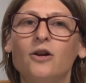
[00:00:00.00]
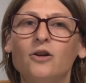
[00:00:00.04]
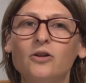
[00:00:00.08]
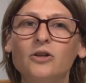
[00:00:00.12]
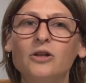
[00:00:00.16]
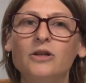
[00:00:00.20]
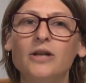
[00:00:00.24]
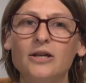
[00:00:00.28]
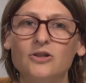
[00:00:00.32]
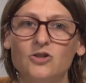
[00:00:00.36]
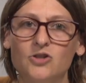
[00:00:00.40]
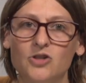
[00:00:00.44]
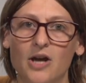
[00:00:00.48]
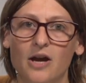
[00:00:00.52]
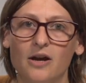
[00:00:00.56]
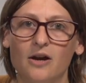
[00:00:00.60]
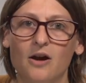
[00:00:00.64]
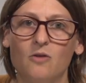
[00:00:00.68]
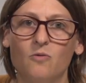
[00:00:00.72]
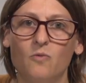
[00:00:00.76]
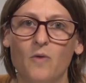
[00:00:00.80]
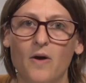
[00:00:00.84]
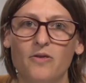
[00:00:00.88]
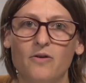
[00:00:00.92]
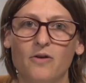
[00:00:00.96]
A good gut
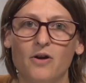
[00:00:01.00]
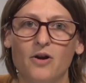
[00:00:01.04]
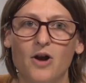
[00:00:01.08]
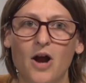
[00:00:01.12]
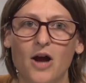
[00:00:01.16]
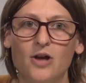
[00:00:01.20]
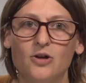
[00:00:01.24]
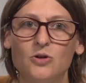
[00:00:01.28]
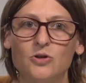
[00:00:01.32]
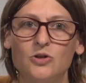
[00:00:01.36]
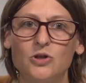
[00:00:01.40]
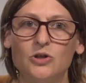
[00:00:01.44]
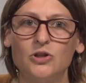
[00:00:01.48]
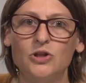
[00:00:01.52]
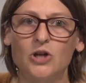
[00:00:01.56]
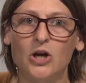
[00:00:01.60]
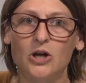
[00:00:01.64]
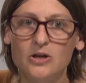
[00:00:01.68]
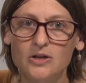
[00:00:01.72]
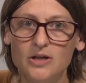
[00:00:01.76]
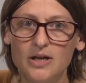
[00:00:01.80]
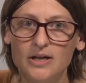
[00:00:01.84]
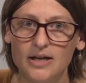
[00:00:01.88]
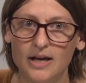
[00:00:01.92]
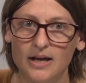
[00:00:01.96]
check on whether or not you should
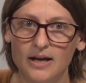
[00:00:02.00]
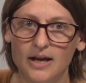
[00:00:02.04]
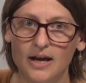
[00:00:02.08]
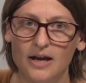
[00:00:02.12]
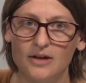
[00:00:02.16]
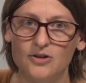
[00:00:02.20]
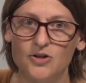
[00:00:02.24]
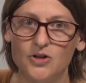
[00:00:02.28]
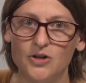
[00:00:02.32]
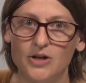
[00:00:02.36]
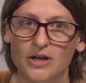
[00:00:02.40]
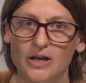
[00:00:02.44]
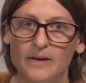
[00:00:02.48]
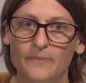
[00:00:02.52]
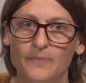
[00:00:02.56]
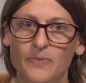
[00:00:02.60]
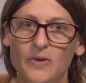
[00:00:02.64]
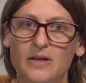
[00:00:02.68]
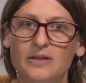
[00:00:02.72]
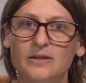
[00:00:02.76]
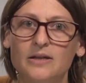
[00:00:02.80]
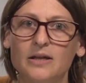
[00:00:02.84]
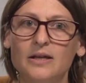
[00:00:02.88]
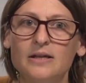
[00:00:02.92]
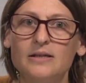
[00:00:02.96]
turn to data
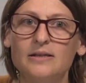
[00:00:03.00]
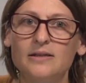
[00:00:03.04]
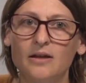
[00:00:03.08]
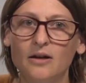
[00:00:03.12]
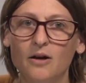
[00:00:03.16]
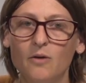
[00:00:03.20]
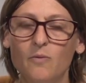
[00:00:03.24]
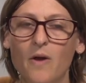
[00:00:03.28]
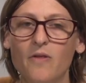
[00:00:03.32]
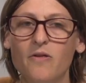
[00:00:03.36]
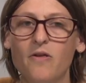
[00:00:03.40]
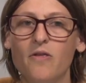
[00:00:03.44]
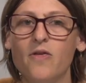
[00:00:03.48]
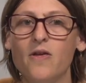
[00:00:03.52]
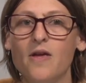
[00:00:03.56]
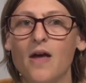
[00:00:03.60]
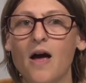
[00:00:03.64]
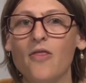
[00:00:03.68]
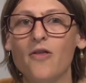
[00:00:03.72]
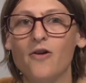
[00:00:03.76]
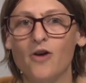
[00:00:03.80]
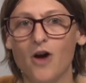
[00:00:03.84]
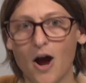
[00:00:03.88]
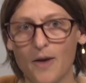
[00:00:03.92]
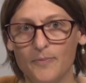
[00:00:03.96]
entry is to consider whether
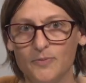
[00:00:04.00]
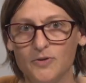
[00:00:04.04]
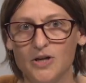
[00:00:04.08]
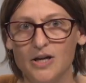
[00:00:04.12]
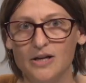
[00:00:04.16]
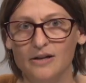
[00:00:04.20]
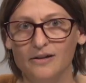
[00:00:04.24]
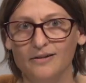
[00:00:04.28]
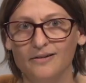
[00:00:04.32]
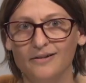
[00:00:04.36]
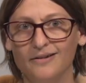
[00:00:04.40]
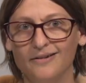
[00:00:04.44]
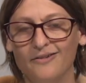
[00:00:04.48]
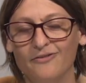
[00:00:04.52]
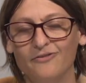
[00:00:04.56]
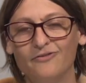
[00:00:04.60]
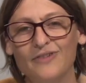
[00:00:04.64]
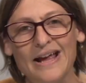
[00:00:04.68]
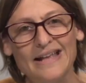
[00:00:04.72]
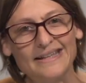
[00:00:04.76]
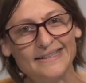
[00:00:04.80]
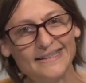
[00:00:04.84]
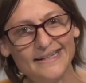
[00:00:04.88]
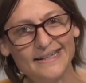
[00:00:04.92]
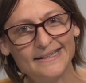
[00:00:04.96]
the other option,
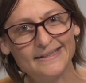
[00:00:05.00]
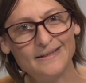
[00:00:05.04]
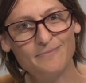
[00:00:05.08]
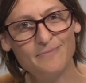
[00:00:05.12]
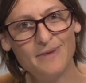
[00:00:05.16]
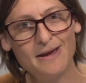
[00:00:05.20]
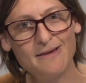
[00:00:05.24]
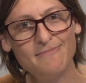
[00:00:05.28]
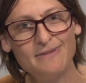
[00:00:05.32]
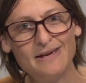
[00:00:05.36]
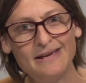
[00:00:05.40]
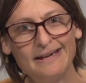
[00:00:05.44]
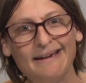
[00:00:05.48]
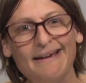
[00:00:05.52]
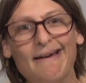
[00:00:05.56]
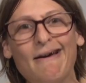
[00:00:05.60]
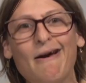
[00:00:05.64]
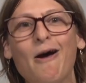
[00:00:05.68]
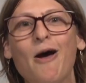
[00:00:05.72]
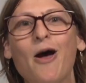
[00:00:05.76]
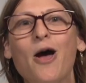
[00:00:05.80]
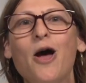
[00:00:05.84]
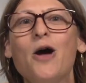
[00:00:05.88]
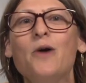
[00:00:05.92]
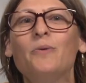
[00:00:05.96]
fancy as it may
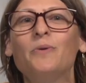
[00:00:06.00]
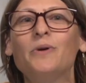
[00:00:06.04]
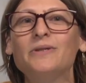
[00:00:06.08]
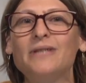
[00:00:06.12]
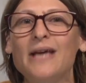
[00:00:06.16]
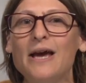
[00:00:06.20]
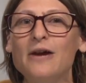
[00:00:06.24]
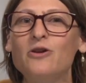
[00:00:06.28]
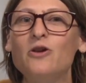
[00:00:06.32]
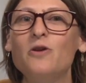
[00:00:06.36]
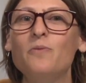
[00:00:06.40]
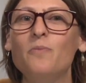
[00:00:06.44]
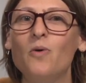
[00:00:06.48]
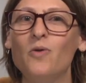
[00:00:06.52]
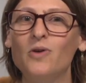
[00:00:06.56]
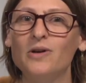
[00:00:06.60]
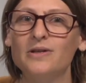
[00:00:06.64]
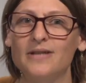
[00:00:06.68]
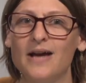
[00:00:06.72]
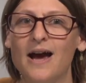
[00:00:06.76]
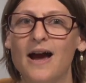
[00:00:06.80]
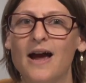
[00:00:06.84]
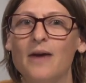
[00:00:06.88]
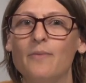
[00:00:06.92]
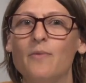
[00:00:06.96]
be, will take you
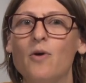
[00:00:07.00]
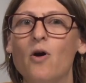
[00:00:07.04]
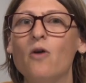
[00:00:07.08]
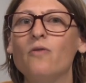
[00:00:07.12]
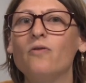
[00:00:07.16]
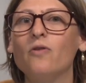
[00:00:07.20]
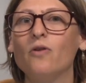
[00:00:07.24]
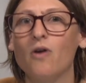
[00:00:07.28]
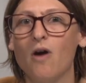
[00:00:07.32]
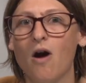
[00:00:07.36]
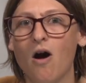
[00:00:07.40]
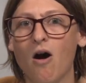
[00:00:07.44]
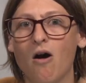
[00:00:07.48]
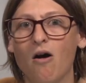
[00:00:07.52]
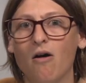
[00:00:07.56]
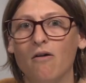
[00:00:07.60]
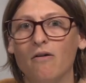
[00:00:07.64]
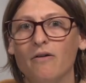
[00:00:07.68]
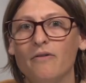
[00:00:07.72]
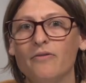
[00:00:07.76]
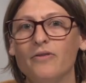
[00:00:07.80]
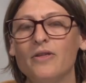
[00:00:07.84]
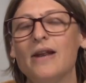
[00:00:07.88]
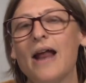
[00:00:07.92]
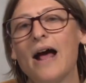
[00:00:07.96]
more time
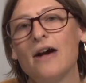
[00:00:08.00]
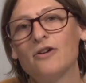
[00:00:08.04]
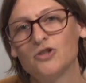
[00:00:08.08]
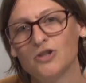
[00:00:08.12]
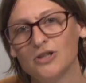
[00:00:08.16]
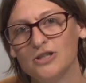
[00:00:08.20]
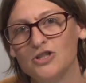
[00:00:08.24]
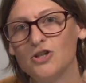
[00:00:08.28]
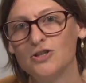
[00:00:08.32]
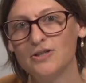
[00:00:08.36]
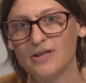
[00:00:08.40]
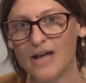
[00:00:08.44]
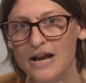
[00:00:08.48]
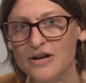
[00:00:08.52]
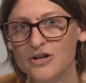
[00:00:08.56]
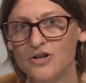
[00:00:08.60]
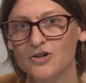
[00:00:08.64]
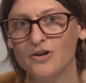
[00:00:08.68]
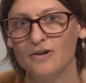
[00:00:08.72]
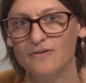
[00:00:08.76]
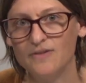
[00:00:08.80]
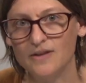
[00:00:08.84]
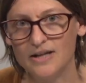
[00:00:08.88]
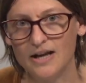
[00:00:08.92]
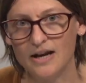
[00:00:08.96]
overall than actually just
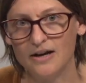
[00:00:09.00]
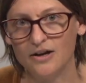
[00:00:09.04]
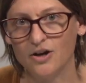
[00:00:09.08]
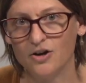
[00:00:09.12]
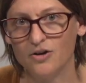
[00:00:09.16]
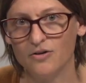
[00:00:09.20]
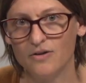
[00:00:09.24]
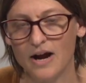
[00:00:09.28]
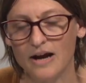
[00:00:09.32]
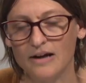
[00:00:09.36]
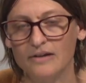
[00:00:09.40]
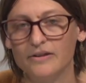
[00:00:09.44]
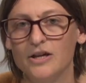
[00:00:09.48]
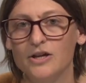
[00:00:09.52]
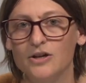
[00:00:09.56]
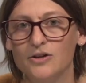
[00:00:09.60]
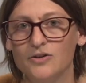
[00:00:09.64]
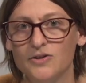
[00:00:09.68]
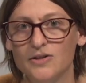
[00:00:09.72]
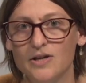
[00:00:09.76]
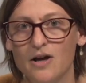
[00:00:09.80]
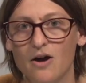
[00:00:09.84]
entering the data correctly